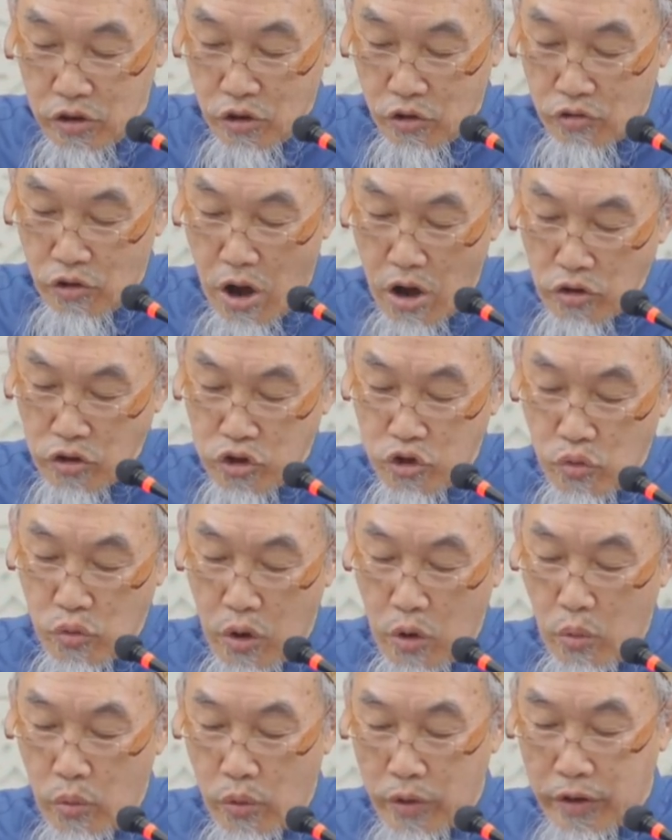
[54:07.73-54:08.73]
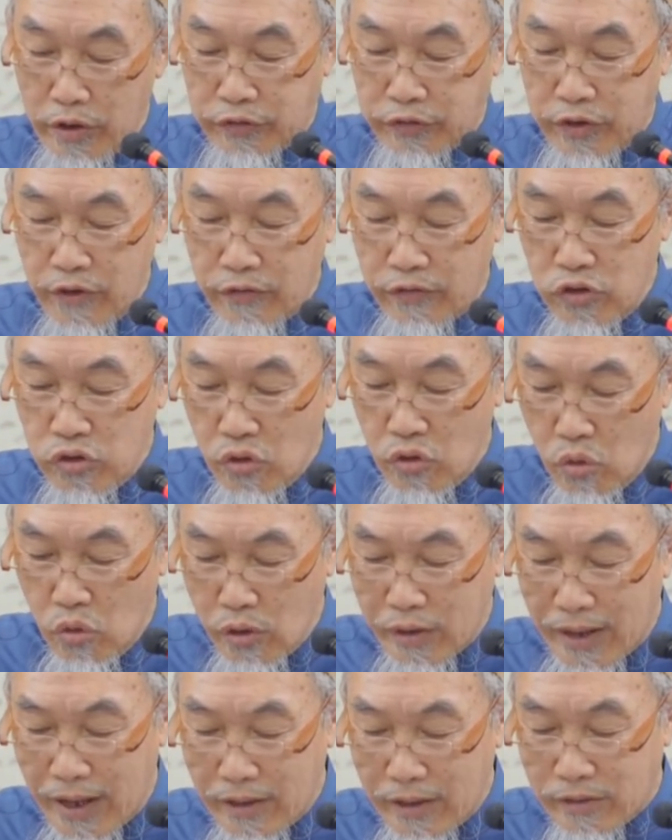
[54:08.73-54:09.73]
The wrongdoer will receive
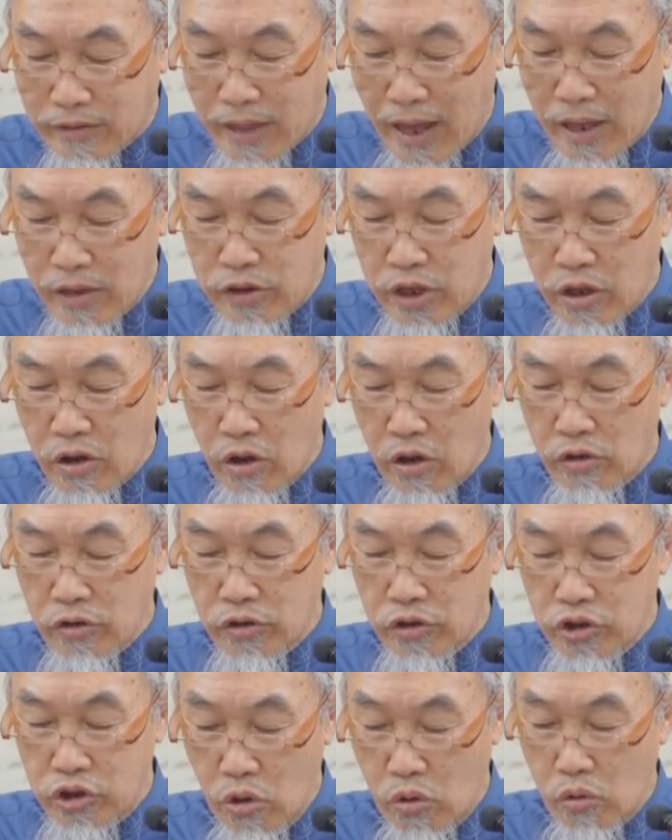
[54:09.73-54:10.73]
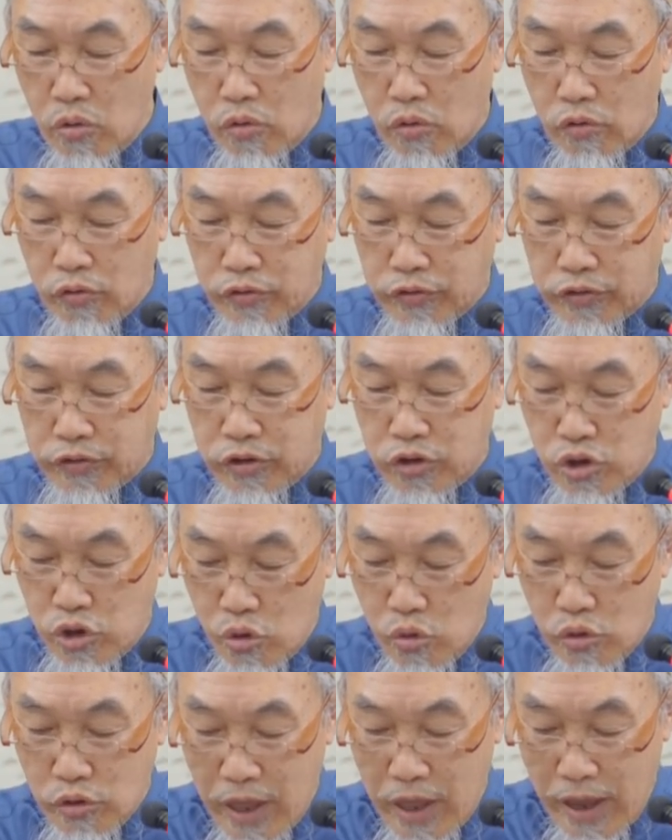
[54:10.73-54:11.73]
no glad tidings on those
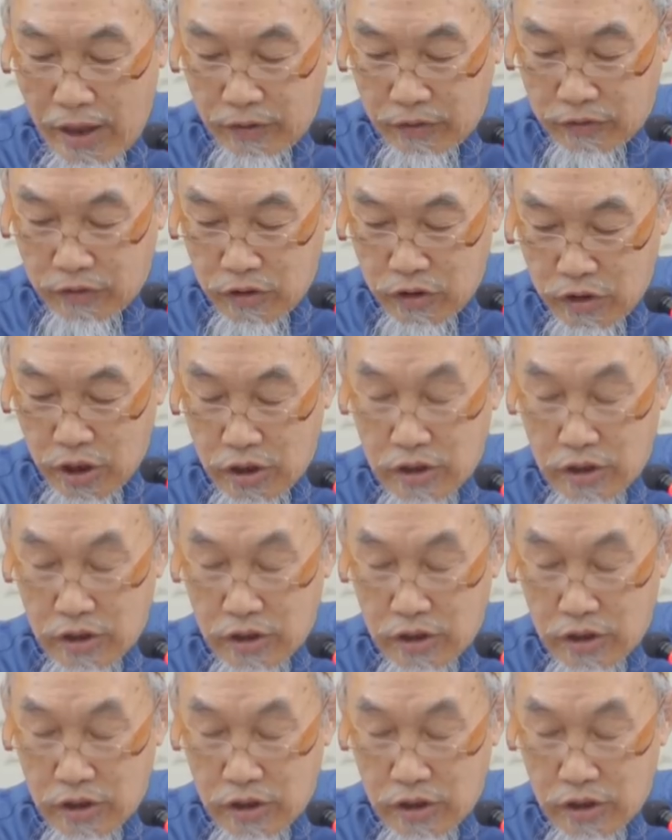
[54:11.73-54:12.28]
2 days.